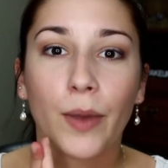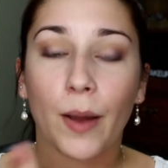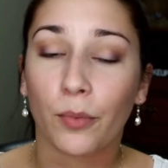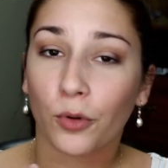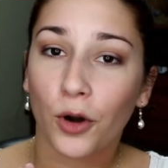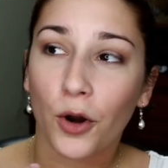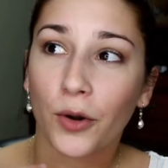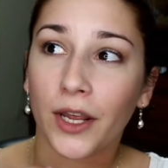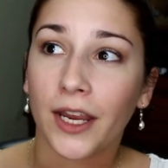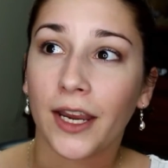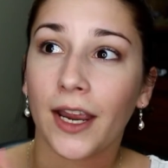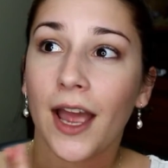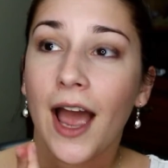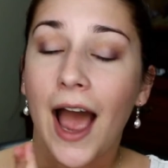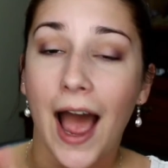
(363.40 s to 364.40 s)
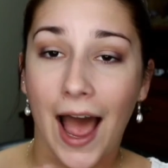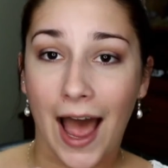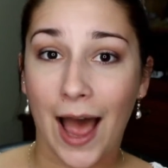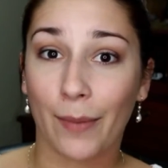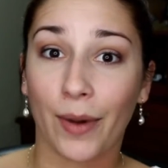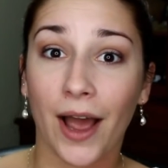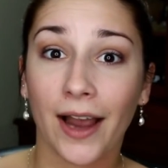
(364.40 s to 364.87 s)
pepperoni
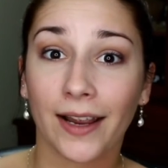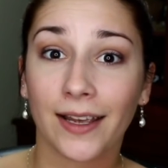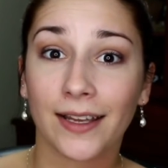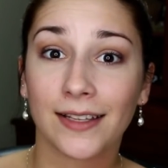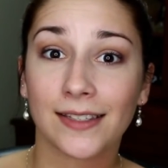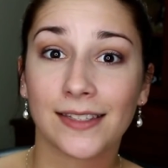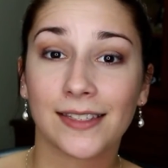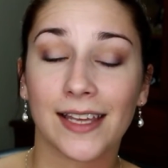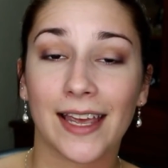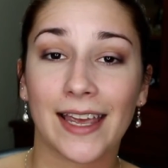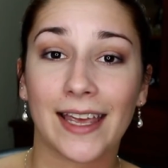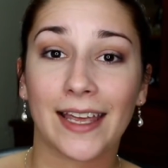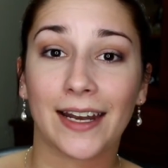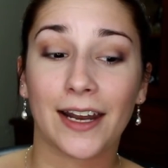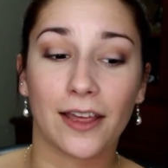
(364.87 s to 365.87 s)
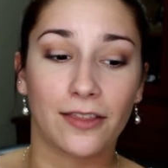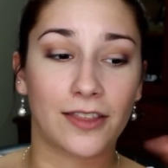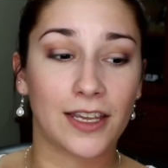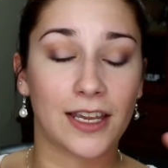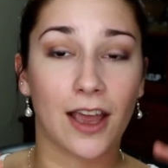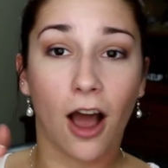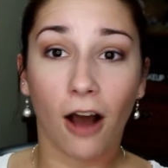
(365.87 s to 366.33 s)
hot pockets in
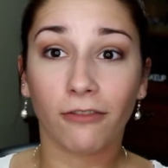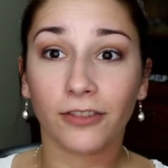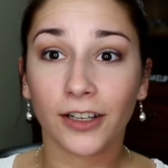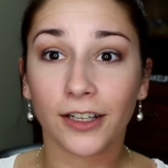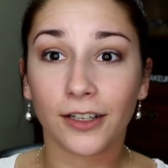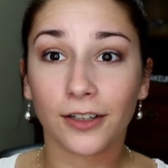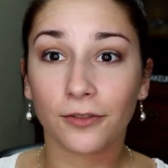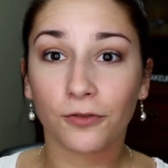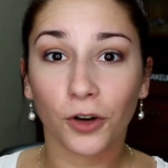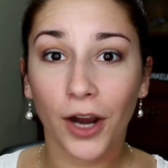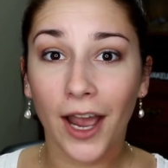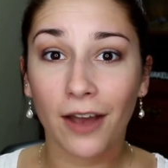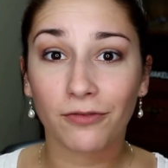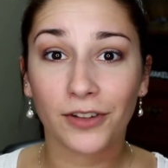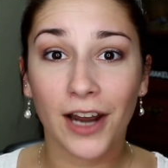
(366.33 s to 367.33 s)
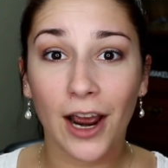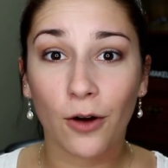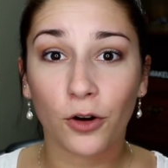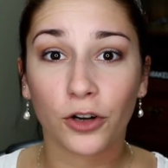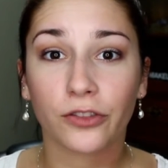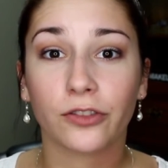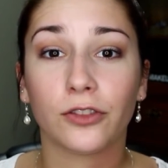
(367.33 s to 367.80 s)
the oven for half an
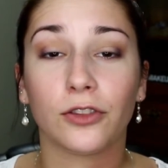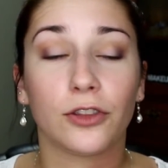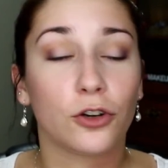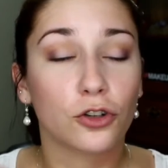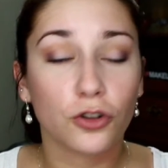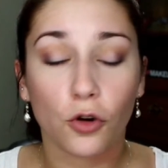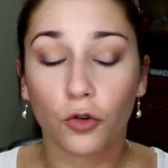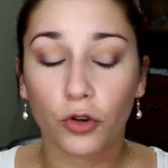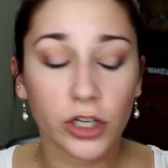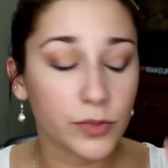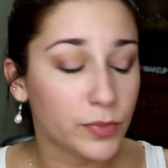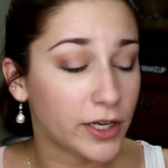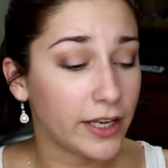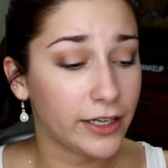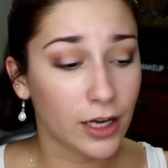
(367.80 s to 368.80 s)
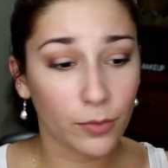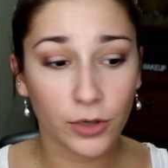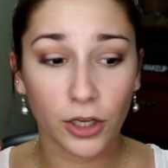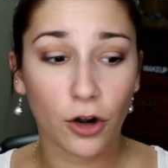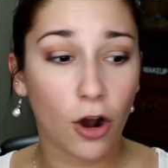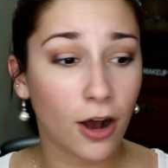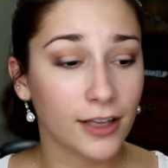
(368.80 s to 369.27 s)
hour. They're so crispy and
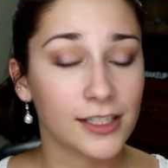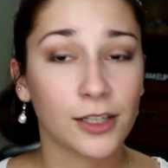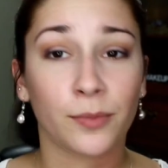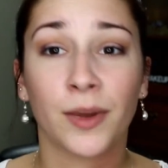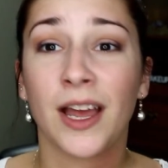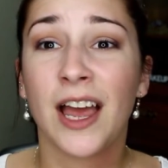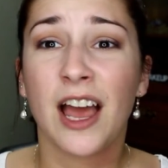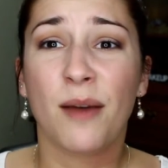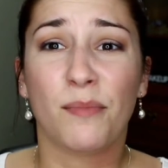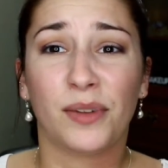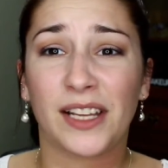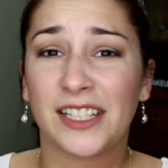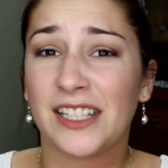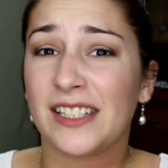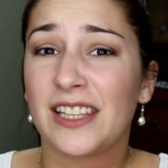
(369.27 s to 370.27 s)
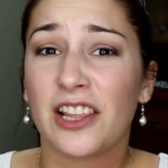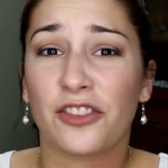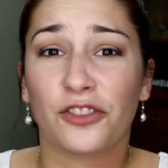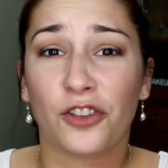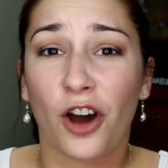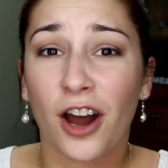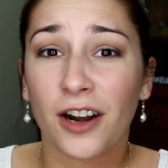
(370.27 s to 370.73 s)
yummy and awesome, but like just the
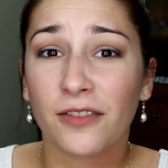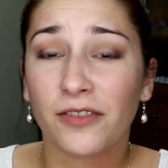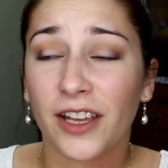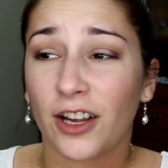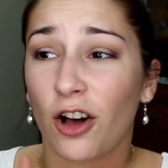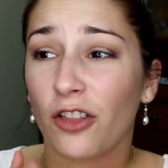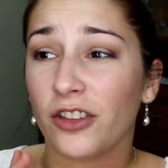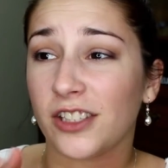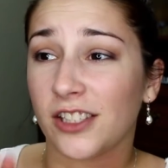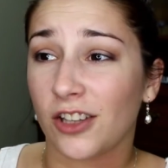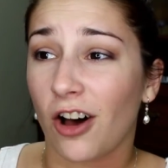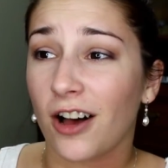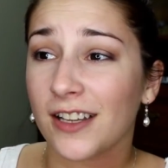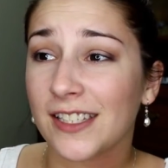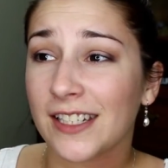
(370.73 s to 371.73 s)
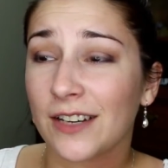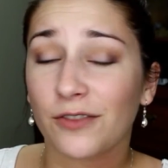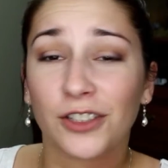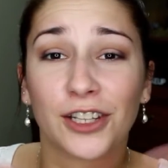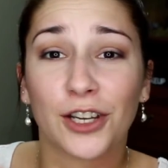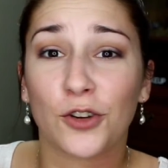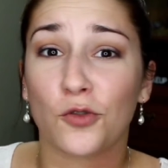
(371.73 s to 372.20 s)
thought of like all the sauce and
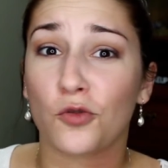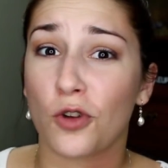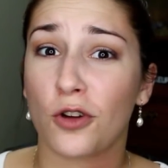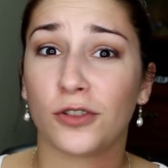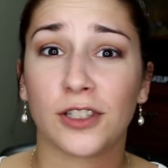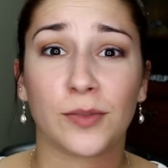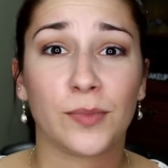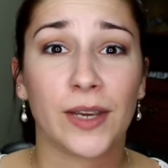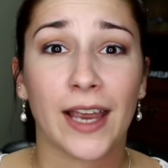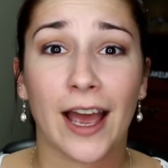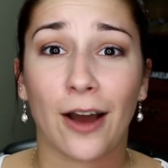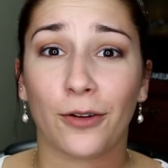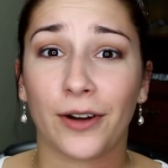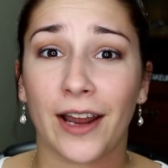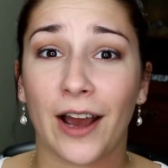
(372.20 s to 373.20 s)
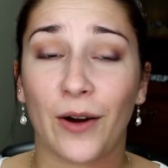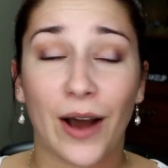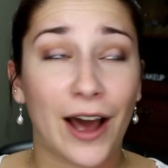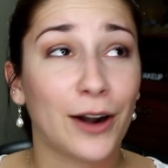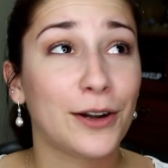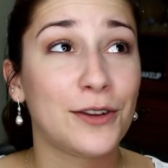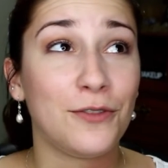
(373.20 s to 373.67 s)
everything grosses me out now.
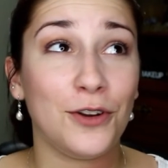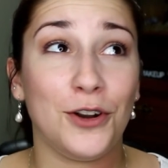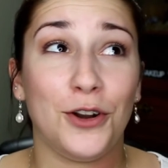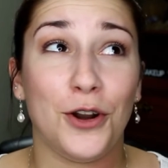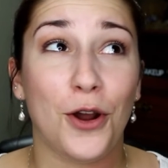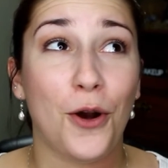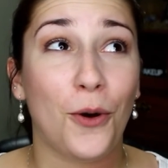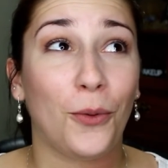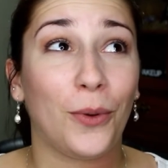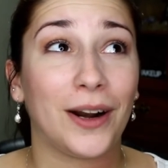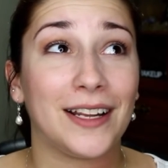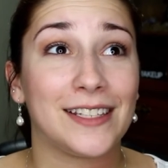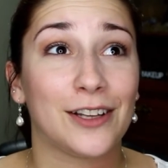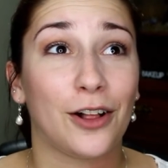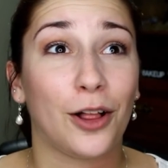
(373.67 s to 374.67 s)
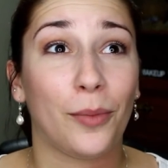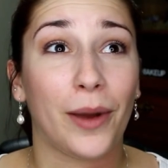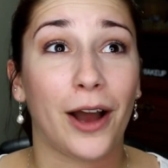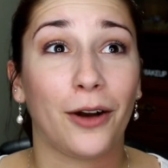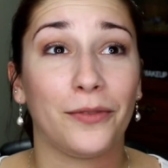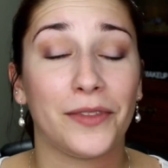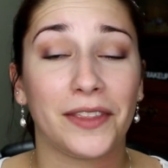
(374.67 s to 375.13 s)
I don't even know what it's all
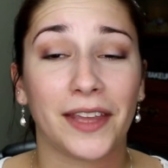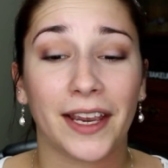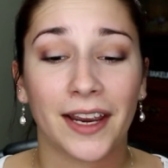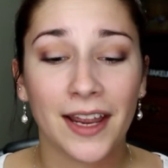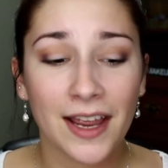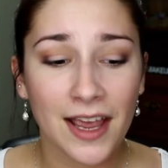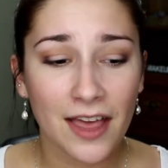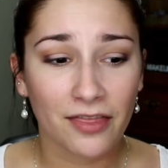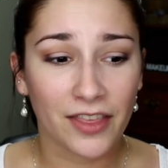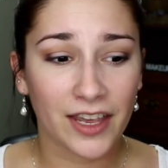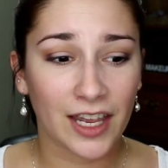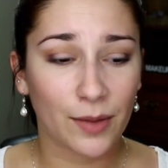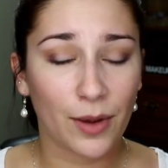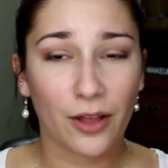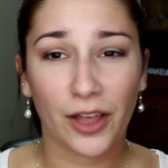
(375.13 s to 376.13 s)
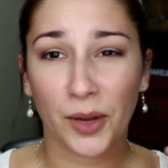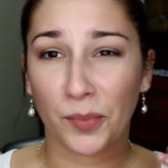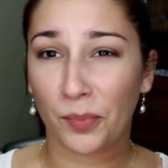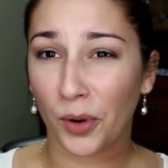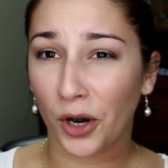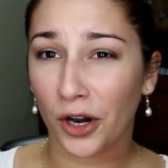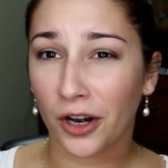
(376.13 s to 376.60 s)
about. And like thinking about
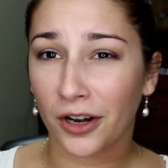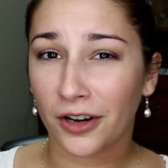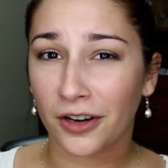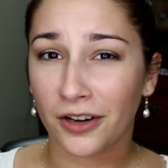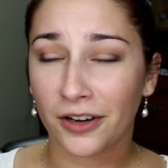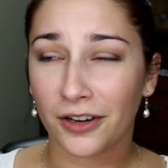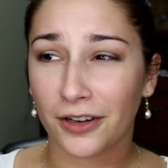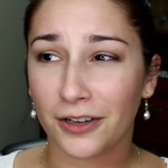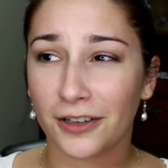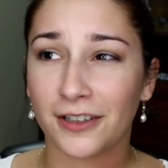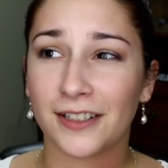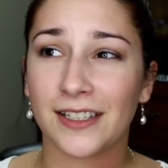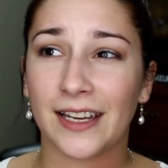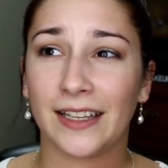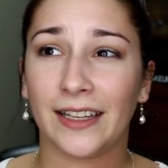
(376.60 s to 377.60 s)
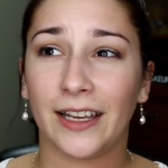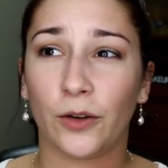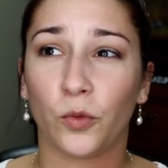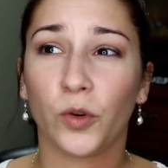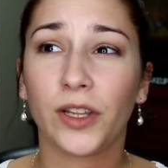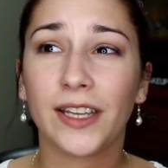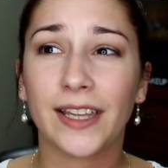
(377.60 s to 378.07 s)
like burgers and
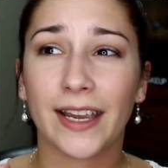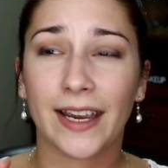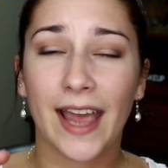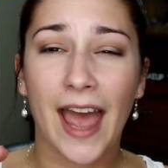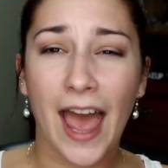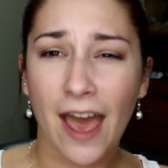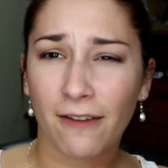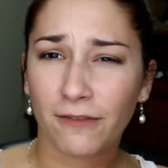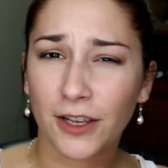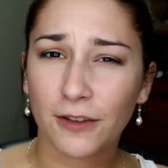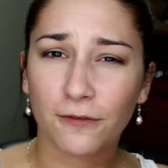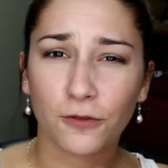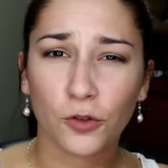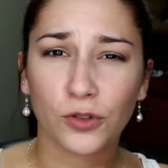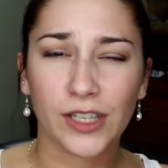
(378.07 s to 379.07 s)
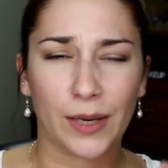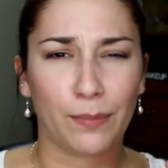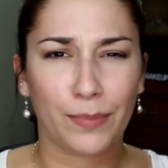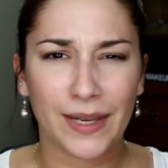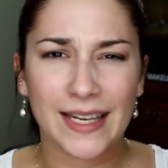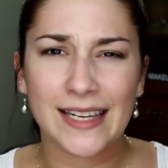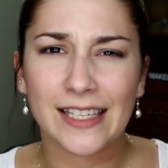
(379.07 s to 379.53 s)
like really like heavy foods
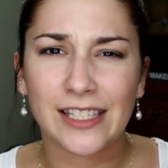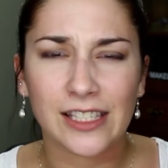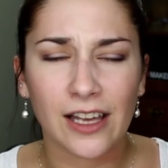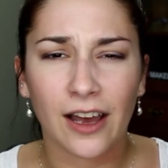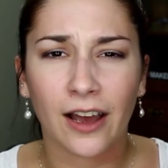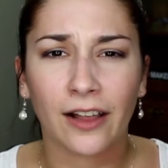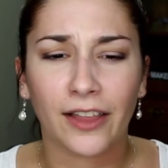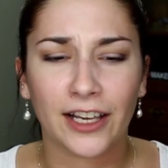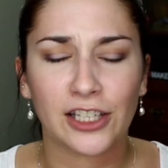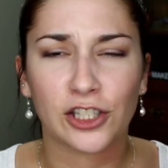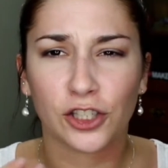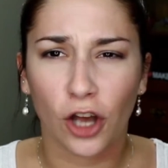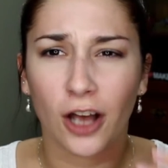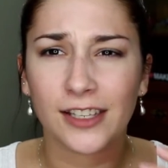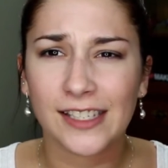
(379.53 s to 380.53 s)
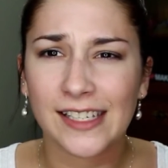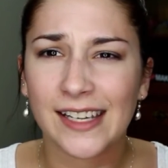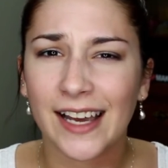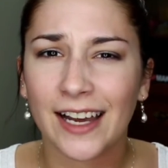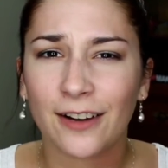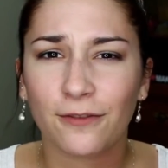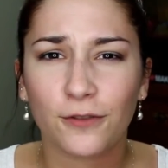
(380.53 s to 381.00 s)
like pizza, like saucy
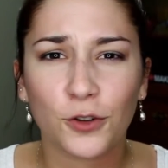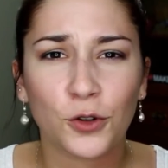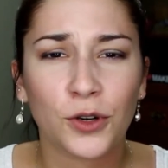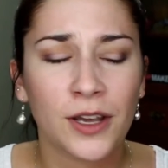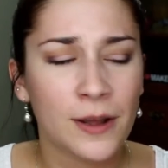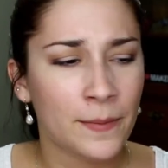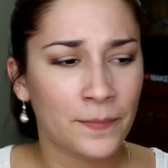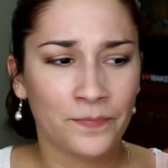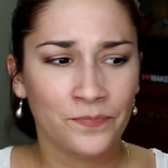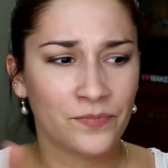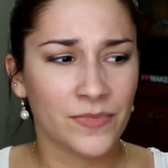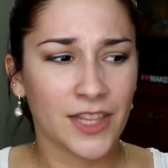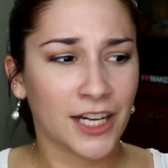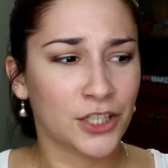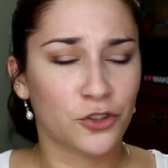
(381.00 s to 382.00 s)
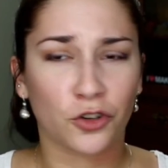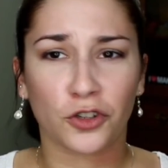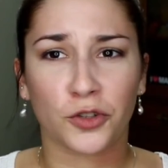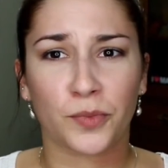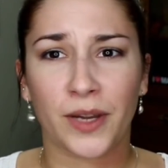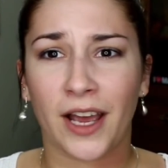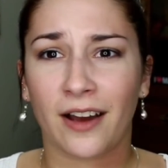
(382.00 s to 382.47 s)
kind of food, that just
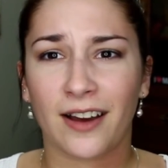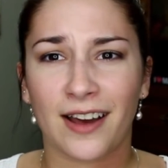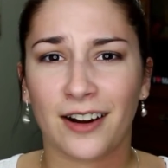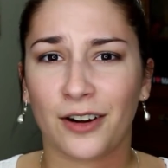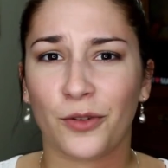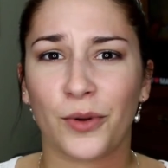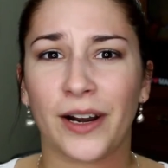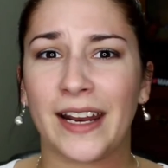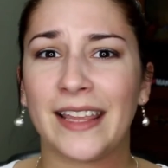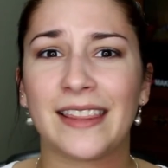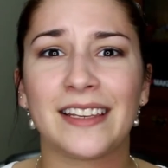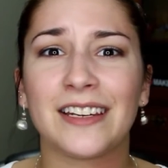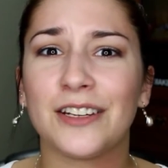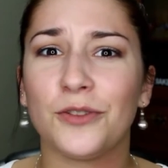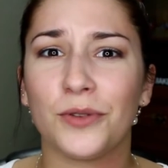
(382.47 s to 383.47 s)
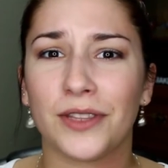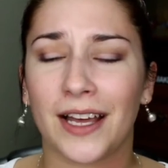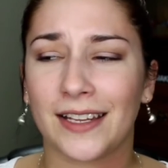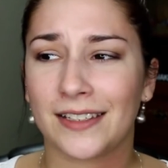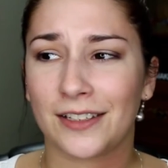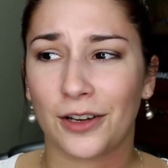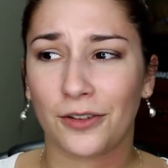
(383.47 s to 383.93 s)
grosses me out. I don't want anything to do with
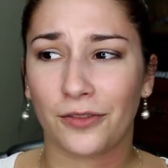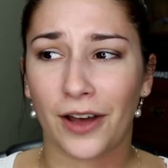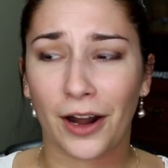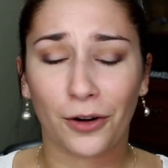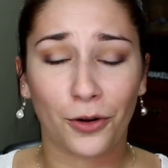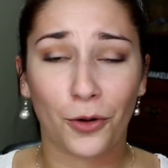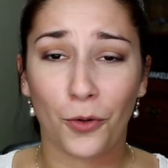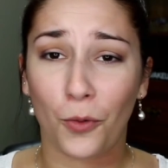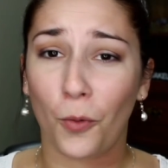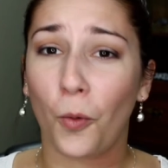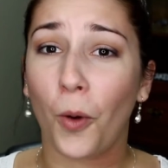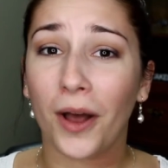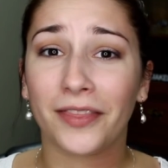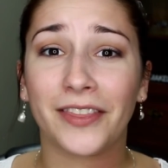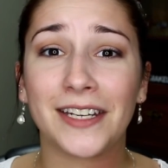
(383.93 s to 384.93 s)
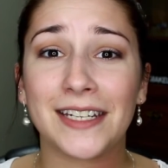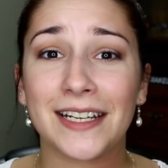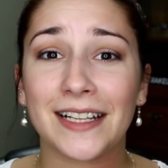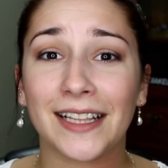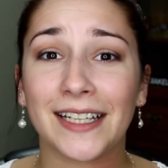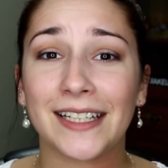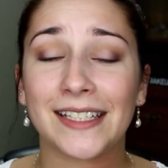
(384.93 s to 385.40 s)
that stuff. I don't know what the
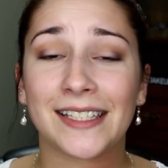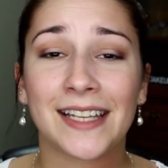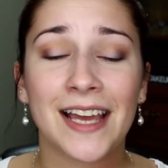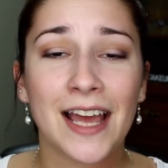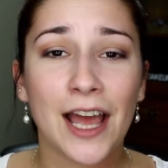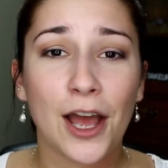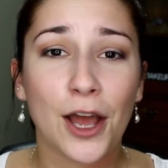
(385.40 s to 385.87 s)
deal is.